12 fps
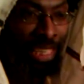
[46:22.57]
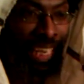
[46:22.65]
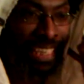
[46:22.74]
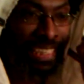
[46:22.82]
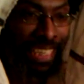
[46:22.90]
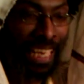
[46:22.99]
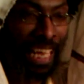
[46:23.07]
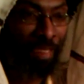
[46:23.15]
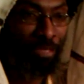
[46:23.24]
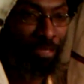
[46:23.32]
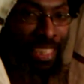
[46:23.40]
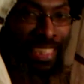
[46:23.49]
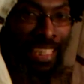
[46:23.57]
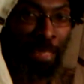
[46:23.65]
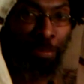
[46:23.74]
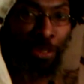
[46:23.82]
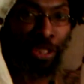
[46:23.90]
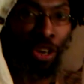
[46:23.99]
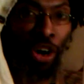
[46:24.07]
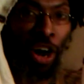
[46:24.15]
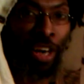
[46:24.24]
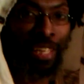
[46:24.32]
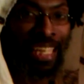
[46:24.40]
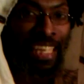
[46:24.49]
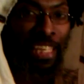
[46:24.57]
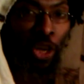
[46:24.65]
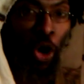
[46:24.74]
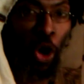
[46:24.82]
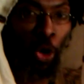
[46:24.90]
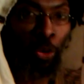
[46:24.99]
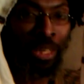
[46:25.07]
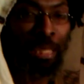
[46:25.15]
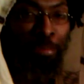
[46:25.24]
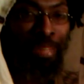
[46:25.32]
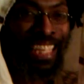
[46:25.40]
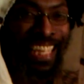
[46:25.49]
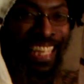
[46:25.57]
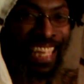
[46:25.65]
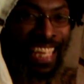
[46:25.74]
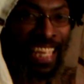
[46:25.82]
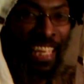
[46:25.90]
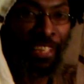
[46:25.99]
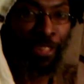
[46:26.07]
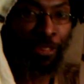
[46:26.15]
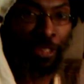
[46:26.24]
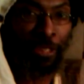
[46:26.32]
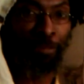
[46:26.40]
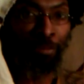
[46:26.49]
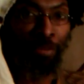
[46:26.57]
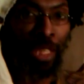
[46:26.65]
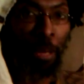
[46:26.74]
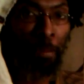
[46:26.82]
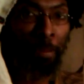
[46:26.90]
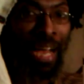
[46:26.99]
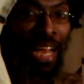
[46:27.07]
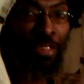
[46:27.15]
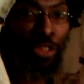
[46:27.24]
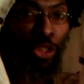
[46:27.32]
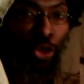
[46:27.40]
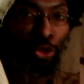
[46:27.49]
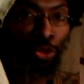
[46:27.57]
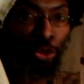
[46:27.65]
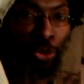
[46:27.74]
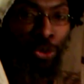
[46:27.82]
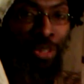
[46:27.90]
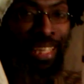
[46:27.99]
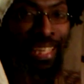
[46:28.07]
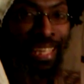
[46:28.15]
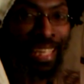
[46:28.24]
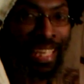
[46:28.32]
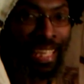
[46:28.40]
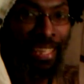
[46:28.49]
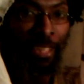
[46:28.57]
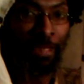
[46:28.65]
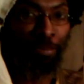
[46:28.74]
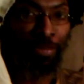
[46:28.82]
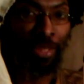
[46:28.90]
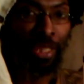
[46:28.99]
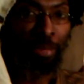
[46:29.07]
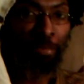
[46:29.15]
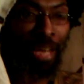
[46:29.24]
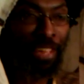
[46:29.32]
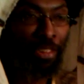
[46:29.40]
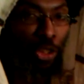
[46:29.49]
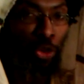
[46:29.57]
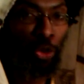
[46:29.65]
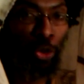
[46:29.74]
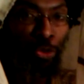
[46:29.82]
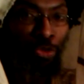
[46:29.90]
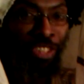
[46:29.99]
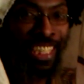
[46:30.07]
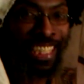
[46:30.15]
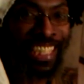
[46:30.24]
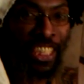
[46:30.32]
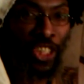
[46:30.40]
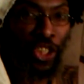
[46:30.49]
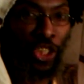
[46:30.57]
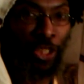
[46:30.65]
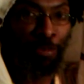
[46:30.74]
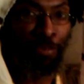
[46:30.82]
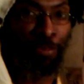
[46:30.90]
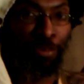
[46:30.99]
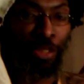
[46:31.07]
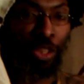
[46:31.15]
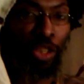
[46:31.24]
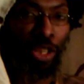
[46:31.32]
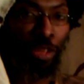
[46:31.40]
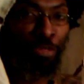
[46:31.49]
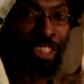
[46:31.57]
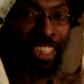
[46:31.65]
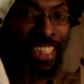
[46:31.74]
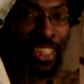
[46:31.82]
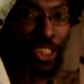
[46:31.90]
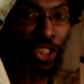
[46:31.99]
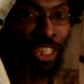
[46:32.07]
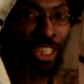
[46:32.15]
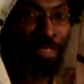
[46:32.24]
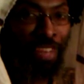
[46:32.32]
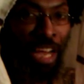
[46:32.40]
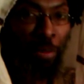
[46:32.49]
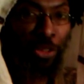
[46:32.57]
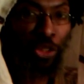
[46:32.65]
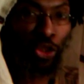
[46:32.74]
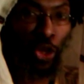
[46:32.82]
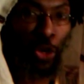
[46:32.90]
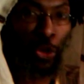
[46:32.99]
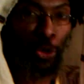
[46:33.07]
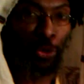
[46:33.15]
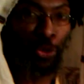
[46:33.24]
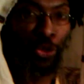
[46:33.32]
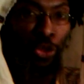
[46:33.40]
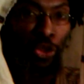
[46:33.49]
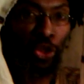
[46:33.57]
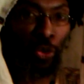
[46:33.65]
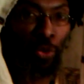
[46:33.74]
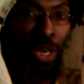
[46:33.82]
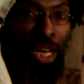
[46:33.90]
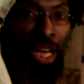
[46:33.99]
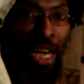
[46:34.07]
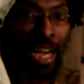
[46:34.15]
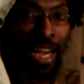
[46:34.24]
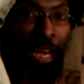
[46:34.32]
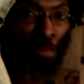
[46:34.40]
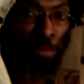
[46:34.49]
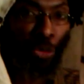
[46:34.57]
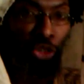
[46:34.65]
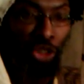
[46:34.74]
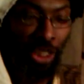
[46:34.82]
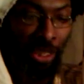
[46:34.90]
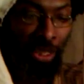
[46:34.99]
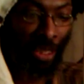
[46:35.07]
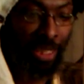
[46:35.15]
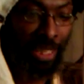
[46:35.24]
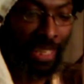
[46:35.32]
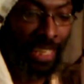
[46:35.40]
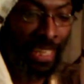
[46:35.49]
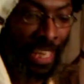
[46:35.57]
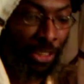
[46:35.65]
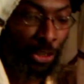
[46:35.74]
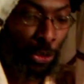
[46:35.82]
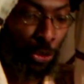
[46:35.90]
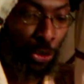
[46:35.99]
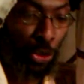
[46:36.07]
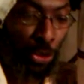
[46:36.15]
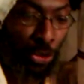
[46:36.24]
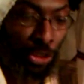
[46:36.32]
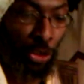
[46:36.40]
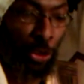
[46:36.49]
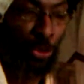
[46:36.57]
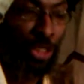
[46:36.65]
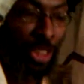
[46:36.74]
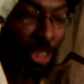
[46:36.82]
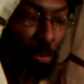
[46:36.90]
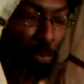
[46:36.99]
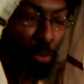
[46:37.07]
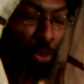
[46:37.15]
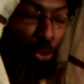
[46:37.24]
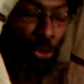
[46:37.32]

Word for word: has left a deep scar that can only be healed by the true healer, by the true physician, the physician of our souls, Yeshua HaMoshiach, Jesus Christos, Semu